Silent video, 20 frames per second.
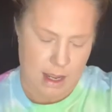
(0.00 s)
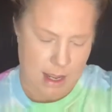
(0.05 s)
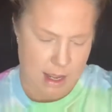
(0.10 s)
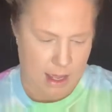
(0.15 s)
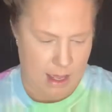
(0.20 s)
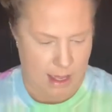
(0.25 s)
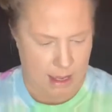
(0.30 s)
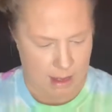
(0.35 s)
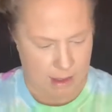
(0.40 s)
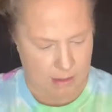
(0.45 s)

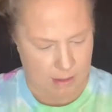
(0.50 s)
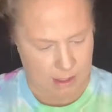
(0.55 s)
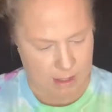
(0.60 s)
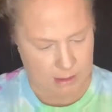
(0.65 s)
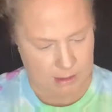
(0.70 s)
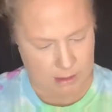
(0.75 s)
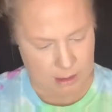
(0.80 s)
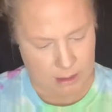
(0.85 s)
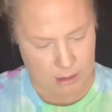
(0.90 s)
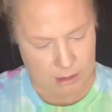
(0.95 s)
and
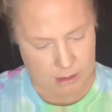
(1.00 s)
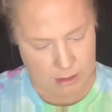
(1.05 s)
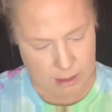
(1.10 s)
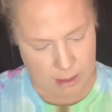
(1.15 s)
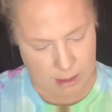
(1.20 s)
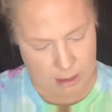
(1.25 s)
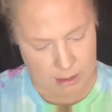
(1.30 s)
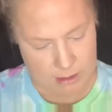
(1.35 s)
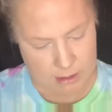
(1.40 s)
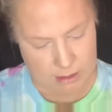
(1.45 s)
this is
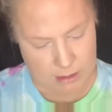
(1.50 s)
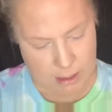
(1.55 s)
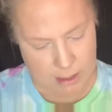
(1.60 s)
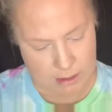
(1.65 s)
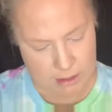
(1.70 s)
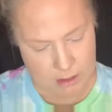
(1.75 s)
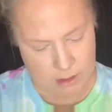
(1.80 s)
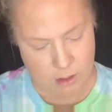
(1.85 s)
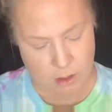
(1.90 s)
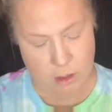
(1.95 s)
the
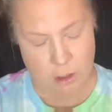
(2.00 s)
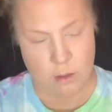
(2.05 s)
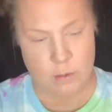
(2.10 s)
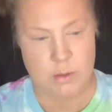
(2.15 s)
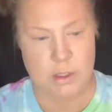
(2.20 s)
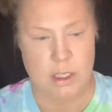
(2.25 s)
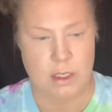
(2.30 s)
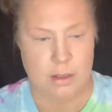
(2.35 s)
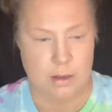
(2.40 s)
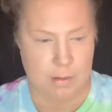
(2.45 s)
6
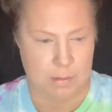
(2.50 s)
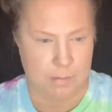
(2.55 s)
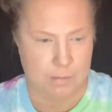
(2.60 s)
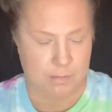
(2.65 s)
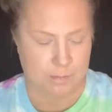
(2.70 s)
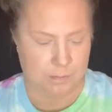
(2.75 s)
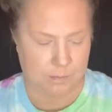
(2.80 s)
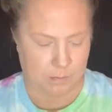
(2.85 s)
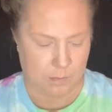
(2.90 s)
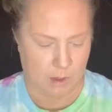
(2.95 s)
Sculpt,
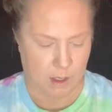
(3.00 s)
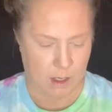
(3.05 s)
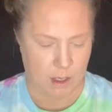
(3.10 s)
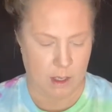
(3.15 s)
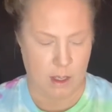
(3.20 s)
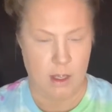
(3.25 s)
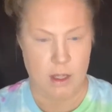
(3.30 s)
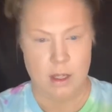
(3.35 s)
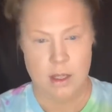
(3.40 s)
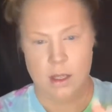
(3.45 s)

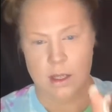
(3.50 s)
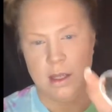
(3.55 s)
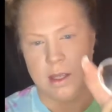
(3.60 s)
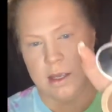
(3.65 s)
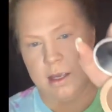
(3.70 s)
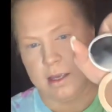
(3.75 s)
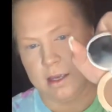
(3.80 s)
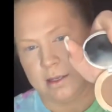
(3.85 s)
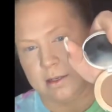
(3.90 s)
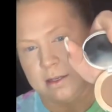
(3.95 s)

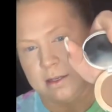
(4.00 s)
and